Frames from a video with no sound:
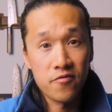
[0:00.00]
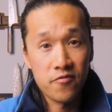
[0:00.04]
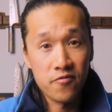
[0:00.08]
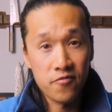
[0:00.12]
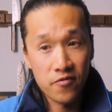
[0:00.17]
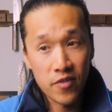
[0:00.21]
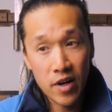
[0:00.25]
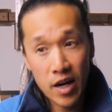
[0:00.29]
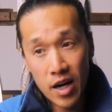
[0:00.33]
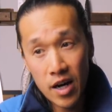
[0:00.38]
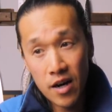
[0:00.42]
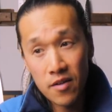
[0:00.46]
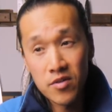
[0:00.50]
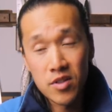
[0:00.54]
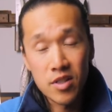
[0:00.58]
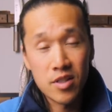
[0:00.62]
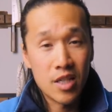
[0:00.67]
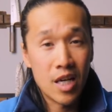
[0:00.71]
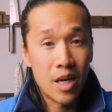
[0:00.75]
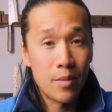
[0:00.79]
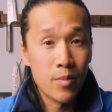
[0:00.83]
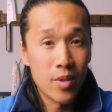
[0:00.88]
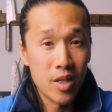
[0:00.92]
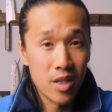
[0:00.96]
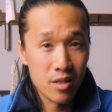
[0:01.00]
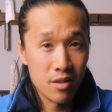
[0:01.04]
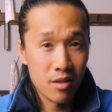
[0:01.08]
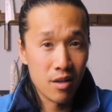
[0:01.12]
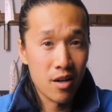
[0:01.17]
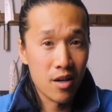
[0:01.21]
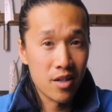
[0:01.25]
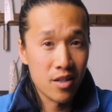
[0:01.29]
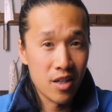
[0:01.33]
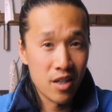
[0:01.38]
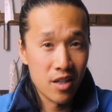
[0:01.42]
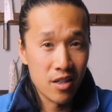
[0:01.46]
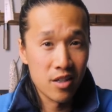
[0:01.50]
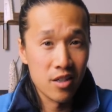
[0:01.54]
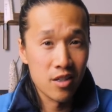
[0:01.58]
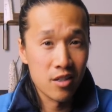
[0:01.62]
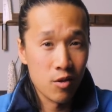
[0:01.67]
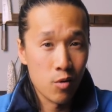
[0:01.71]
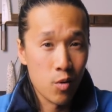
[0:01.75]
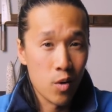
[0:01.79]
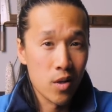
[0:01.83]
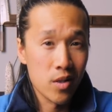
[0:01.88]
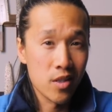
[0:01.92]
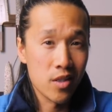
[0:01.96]
5 to 10 minutes on a good
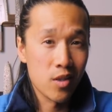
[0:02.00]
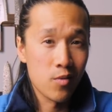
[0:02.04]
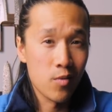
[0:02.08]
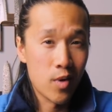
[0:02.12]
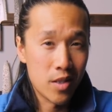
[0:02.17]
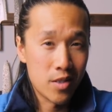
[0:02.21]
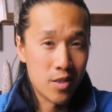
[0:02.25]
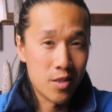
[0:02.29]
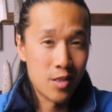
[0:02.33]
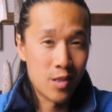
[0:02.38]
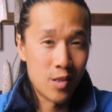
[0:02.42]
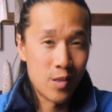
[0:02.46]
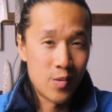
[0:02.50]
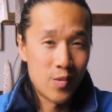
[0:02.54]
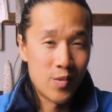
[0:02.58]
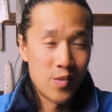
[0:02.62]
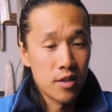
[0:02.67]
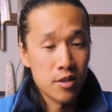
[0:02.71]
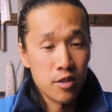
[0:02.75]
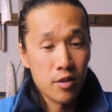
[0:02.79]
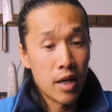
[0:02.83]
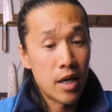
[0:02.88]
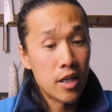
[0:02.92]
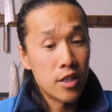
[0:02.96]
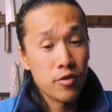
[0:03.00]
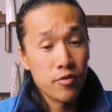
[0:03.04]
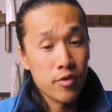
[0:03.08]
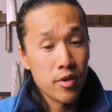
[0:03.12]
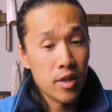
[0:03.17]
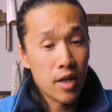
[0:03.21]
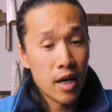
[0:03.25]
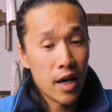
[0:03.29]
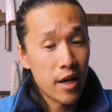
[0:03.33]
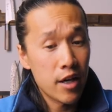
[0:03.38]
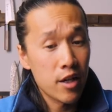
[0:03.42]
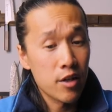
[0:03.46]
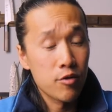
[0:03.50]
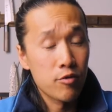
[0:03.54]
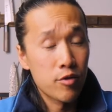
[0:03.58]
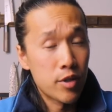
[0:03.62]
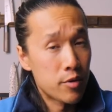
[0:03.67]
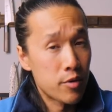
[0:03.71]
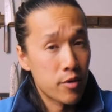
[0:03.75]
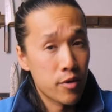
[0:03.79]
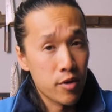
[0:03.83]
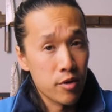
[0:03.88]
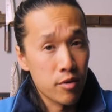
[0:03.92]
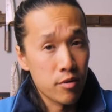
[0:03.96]
quality whetstone. So Ezra, I agree
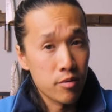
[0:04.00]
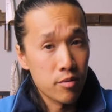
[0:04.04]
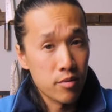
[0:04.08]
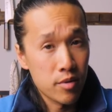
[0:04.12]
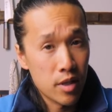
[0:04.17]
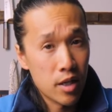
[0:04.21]
with you.